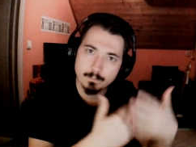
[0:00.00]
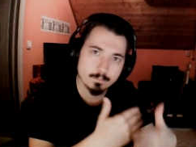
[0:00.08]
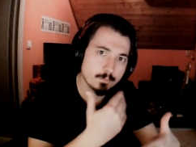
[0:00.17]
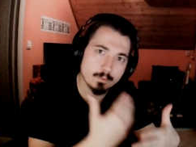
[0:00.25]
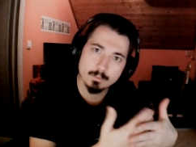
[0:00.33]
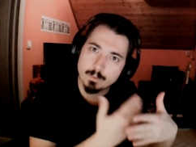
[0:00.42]

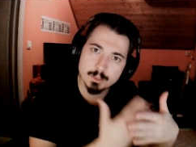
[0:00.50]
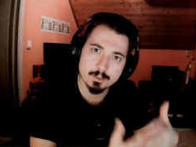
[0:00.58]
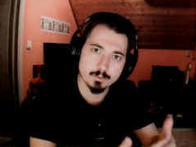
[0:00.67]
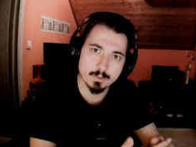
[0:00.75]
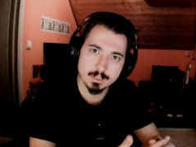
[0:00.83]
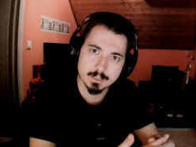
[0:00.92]
you will
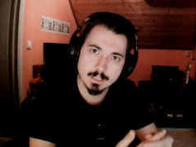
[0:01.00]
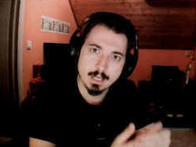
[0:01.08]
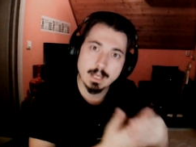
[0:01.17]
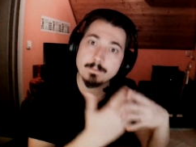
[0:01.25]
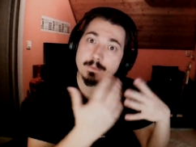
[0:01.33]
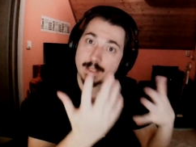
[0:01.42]
do it
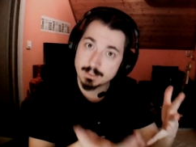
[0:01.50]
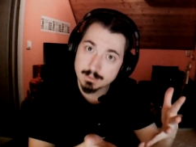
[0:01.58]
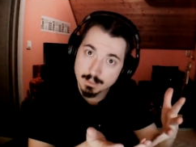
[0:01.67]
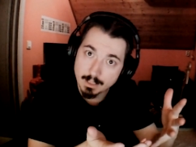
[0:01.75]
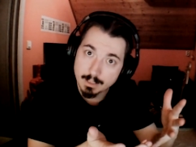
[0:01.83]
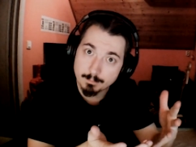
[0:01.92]
at that
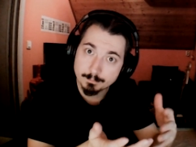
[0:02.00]
time.